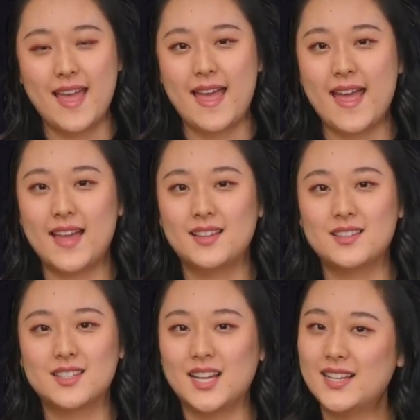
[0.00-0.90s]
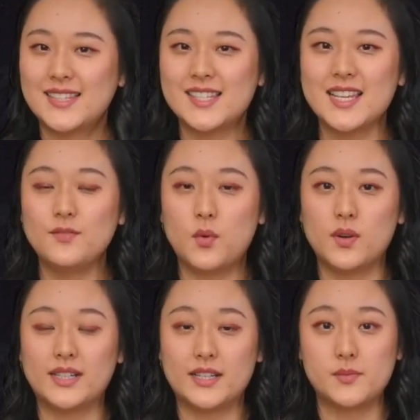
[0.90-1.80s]
And that's it
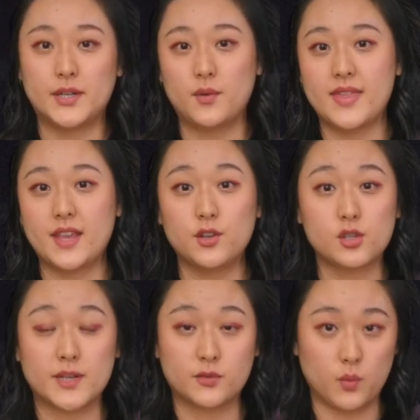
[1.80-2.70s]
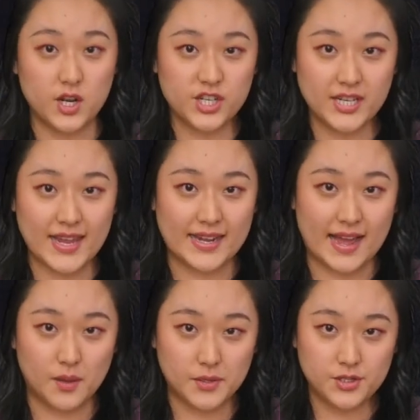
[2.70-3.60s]
for today's video. Thank you so much for watching, and
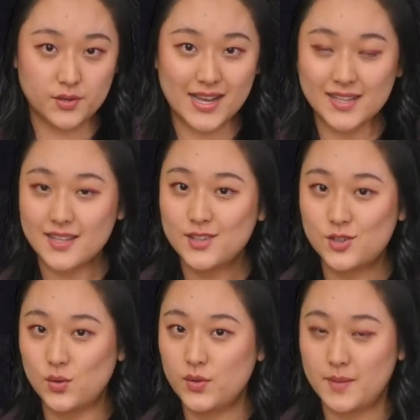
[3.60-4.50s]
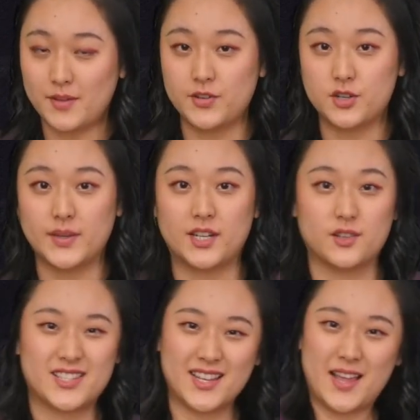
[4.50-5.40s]
I will see you guys soon in my future videos.